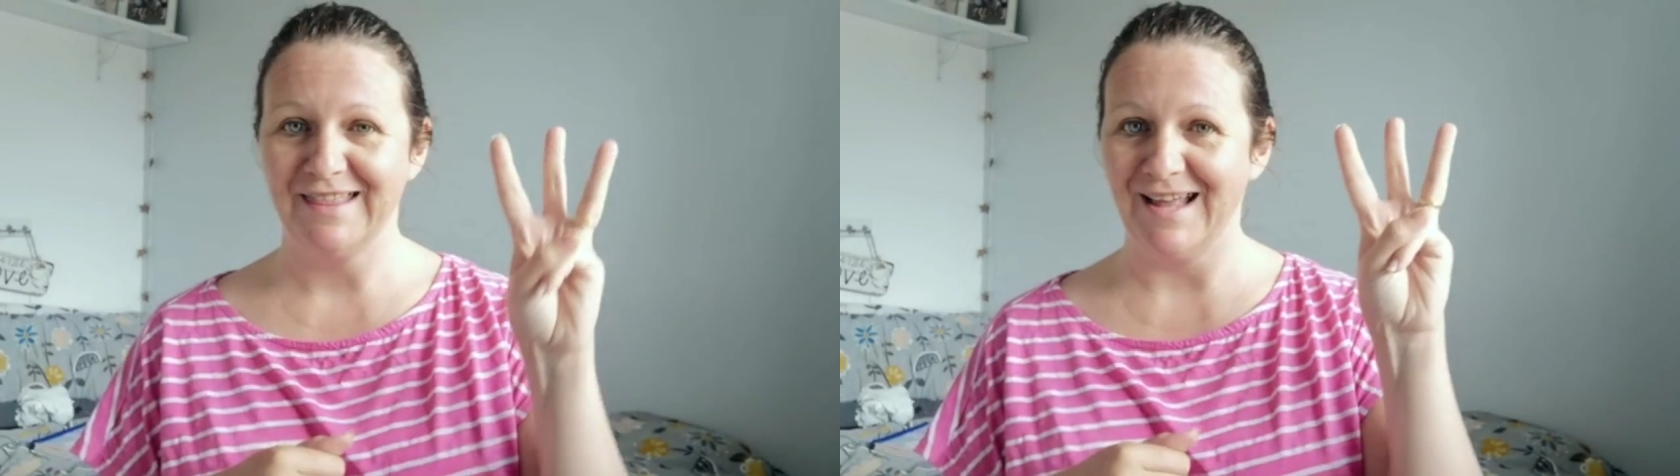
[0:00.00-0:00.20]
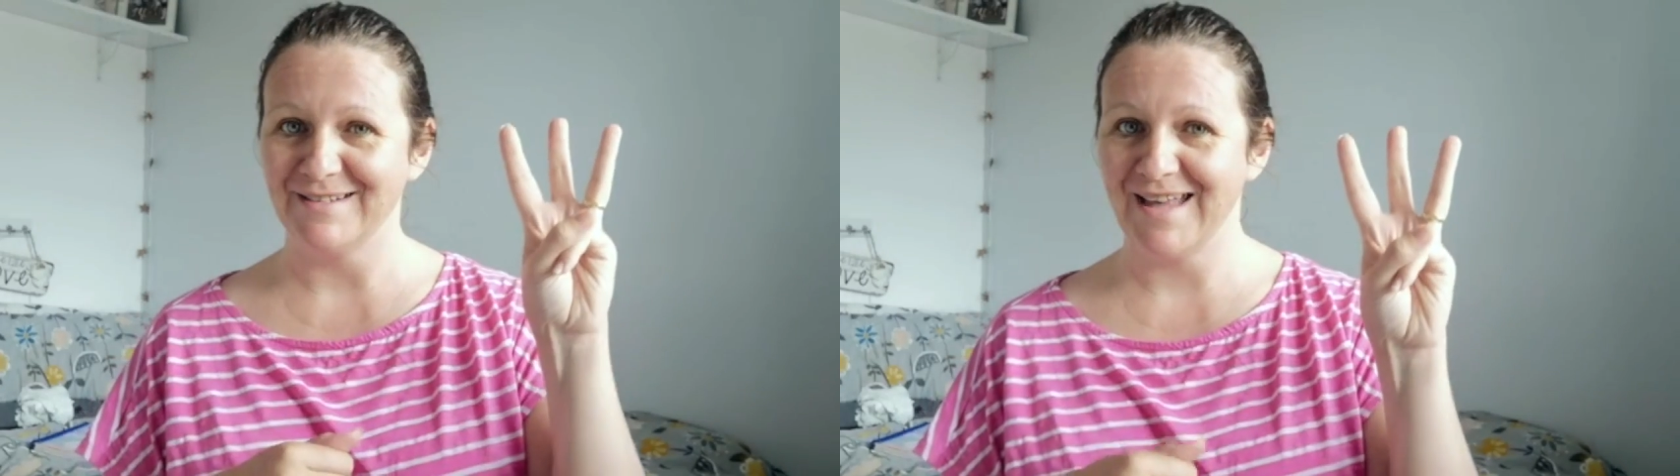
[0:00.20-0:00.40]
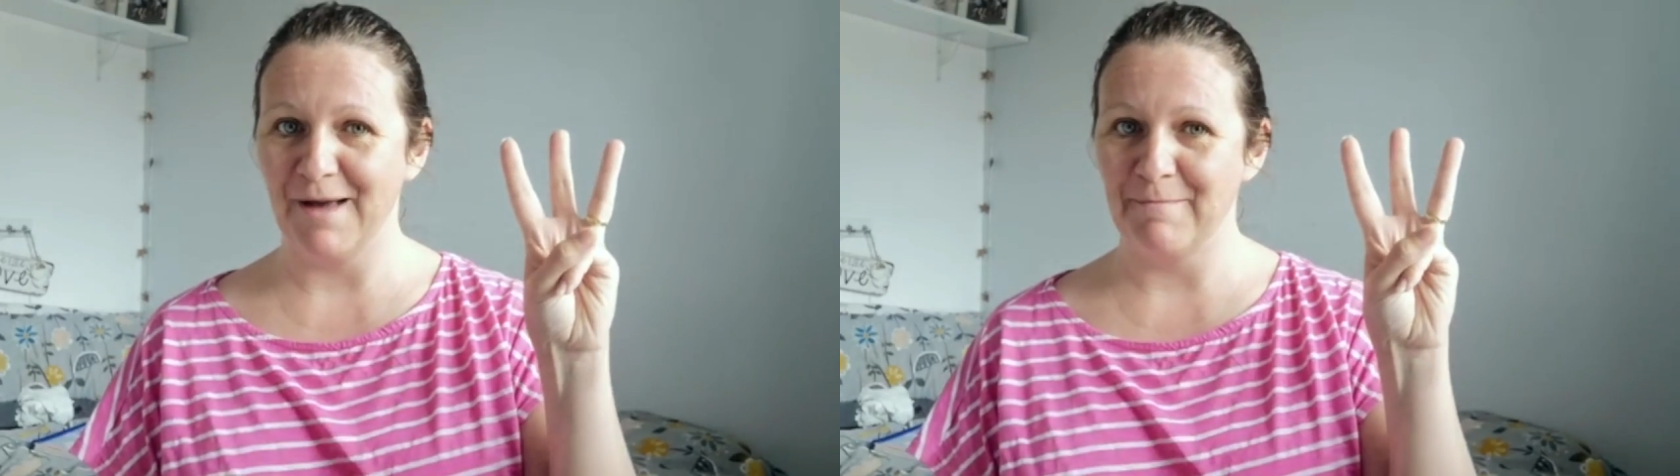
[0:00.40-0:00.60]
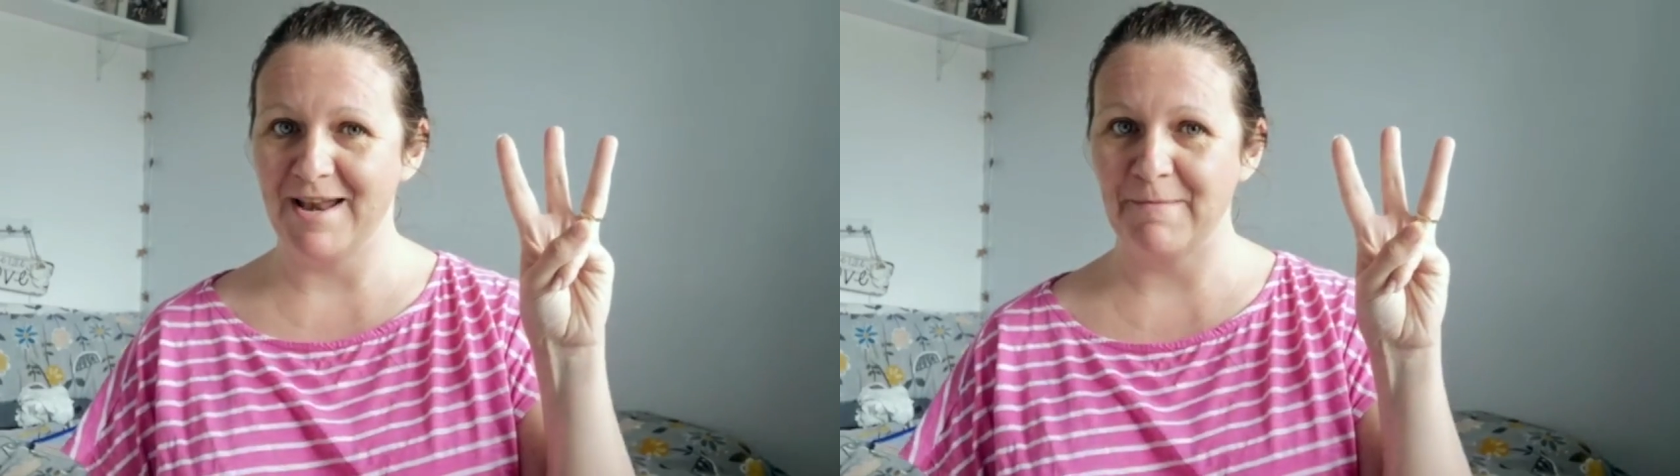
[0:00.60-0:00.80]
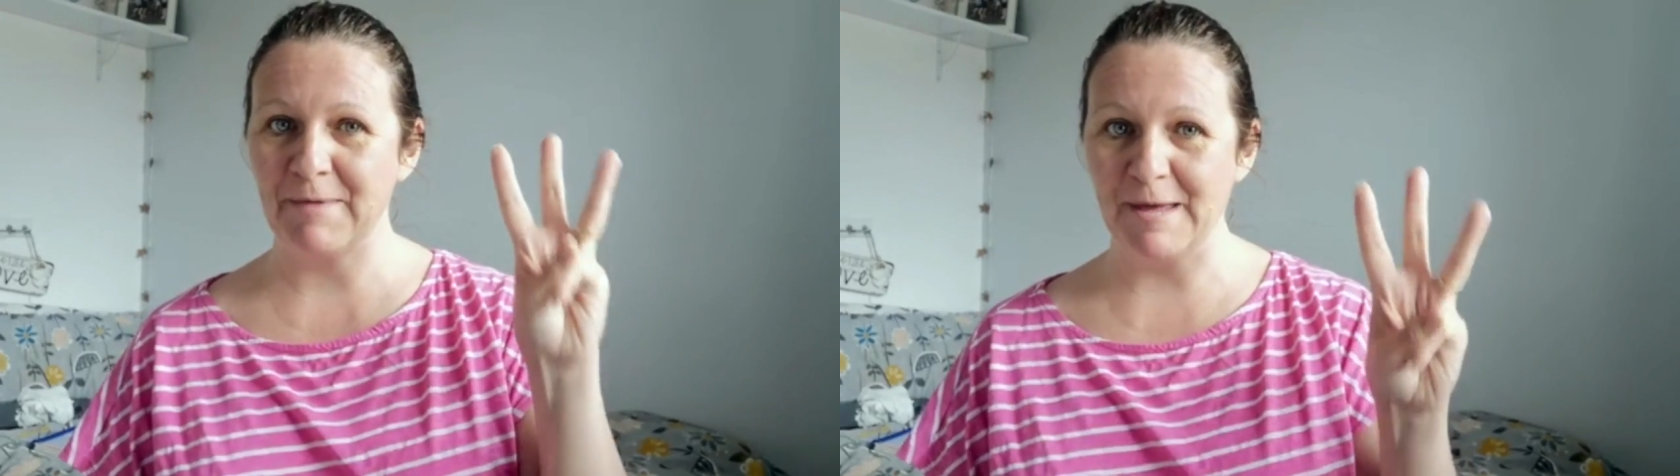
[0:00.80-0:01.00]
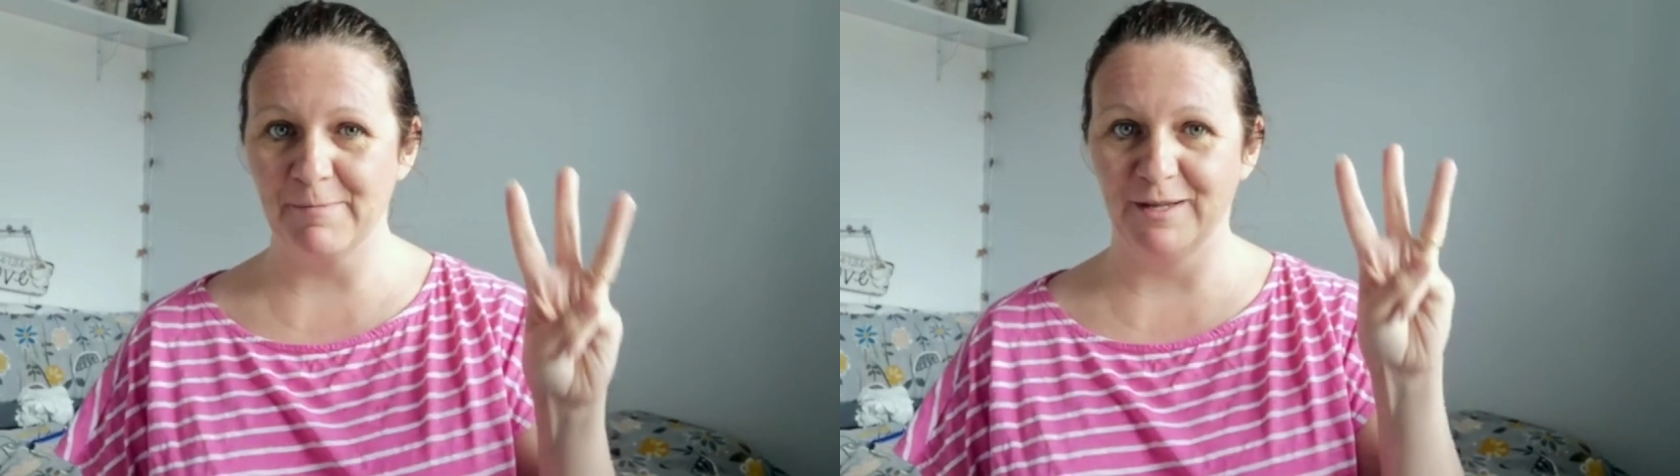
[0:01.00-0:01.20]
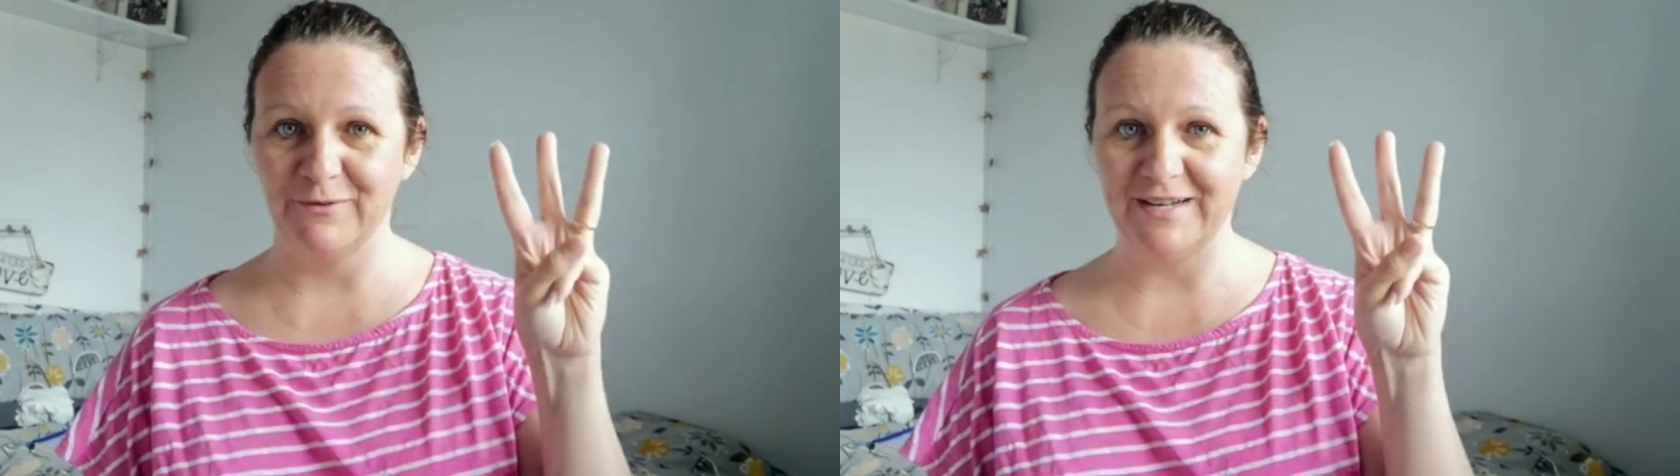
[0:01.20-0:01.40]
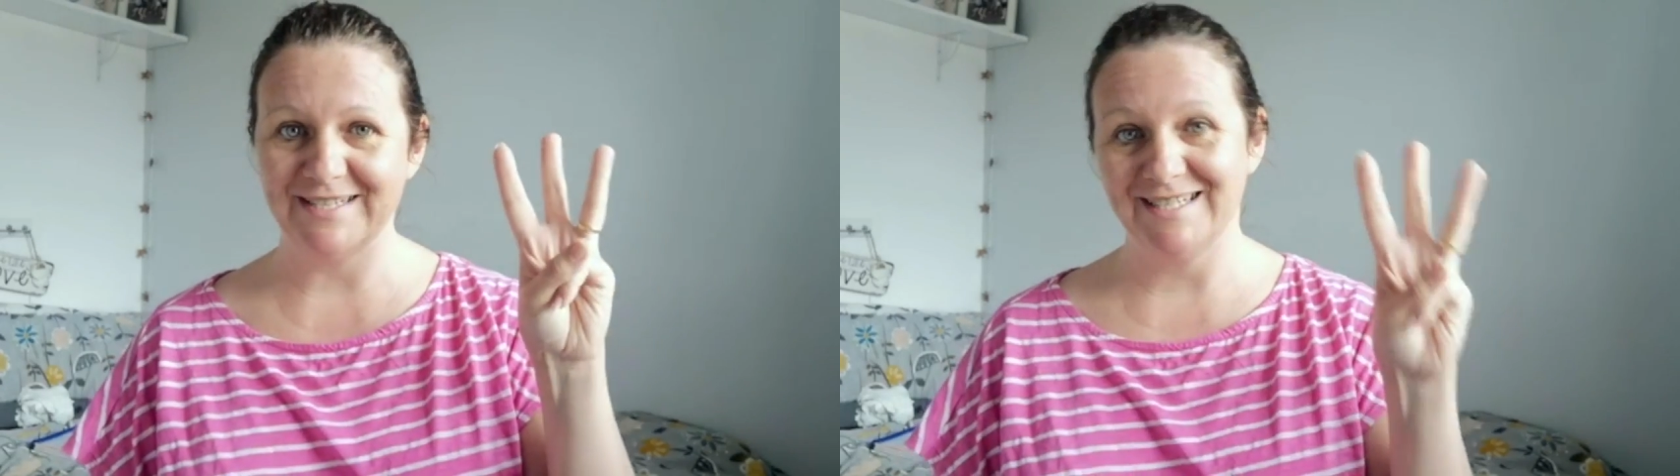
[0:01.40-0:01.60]
That's how many people
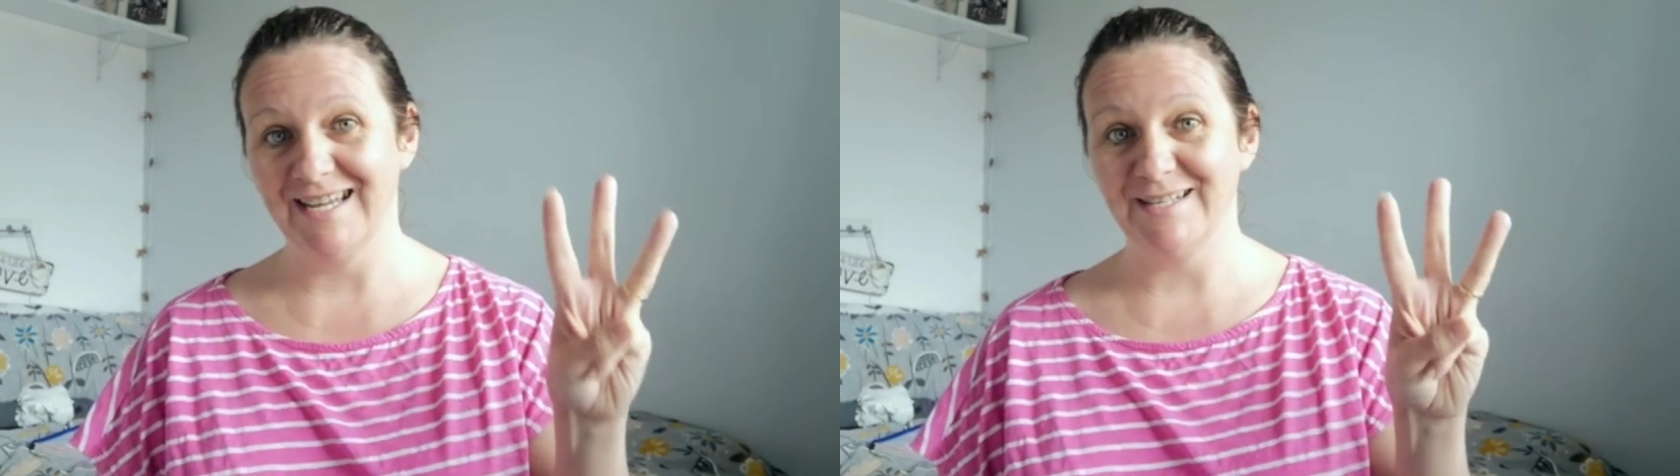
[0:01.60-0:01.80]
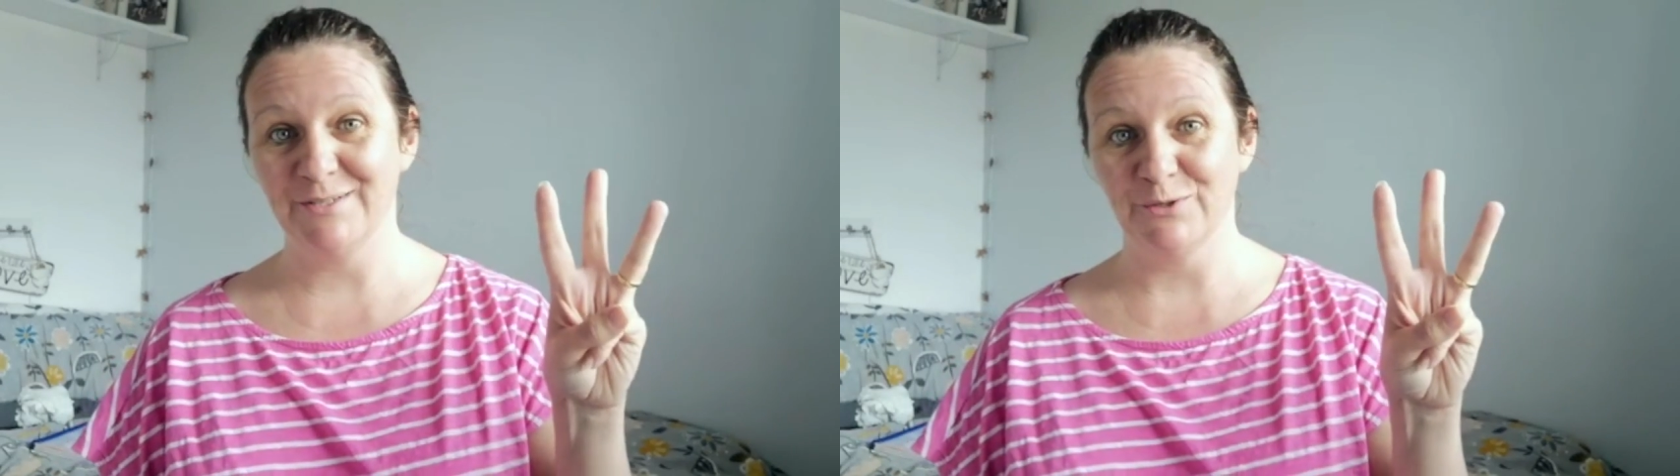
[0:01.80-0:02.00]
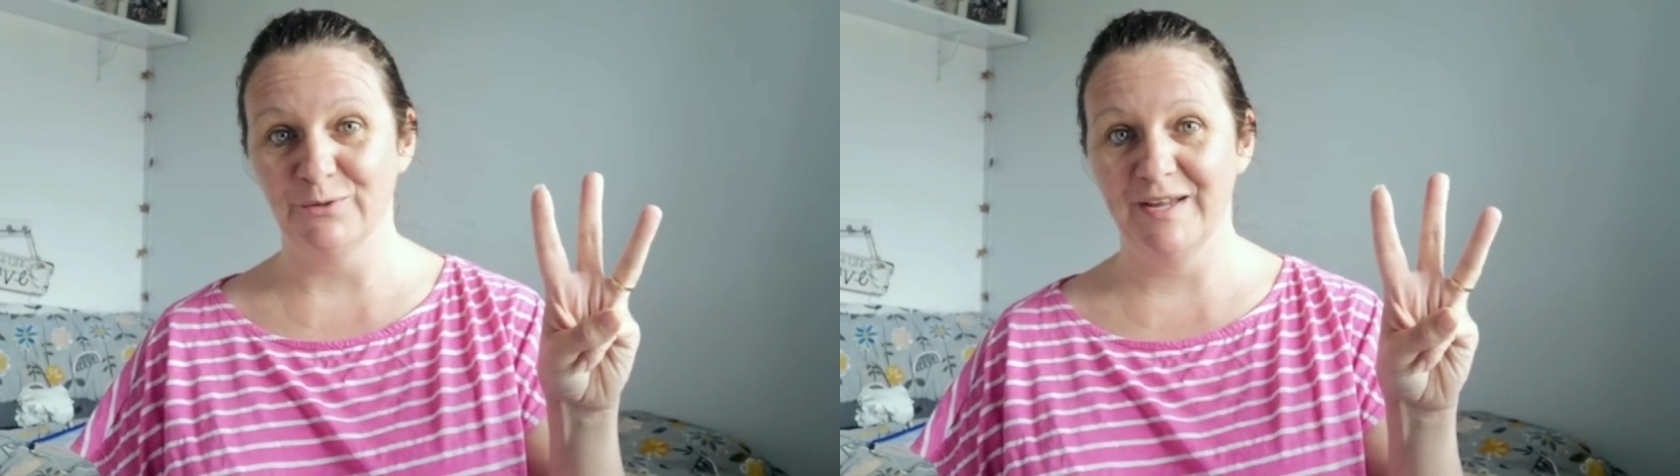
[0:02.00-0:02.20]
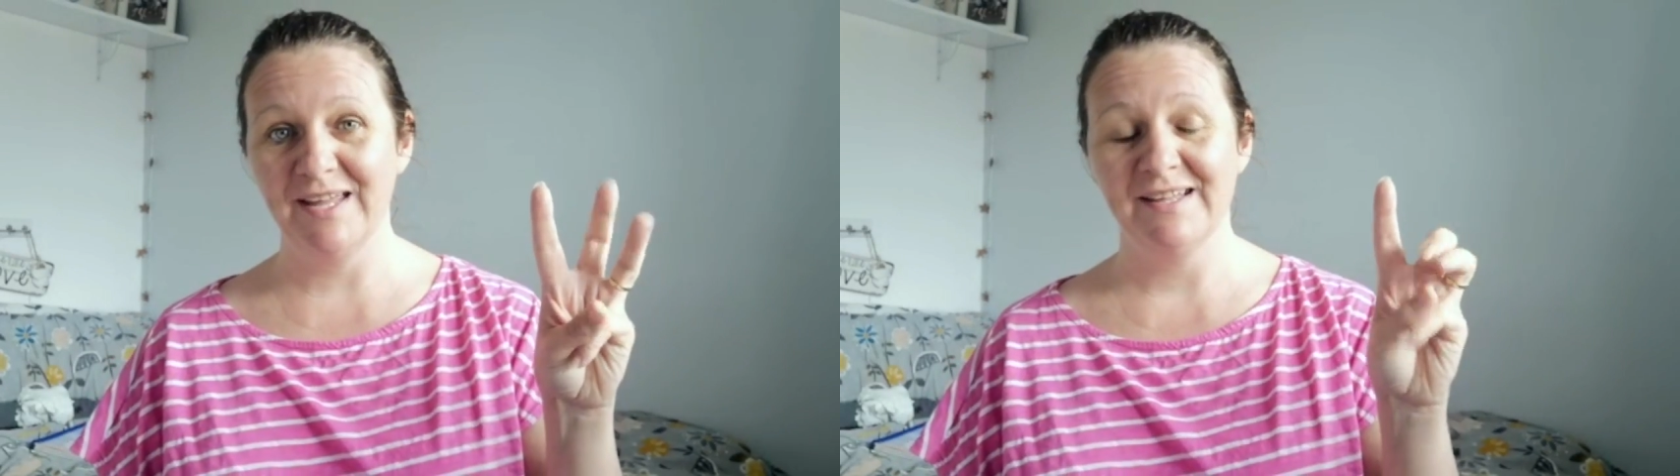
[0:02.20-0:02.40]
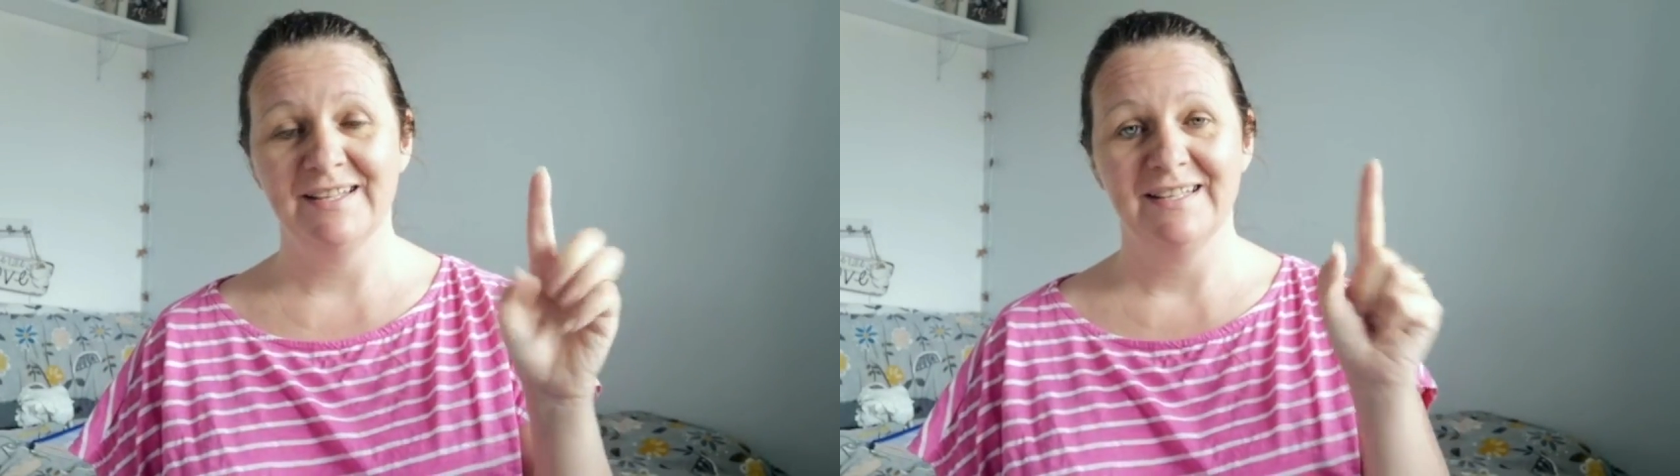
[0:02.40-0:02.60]
are in today's story.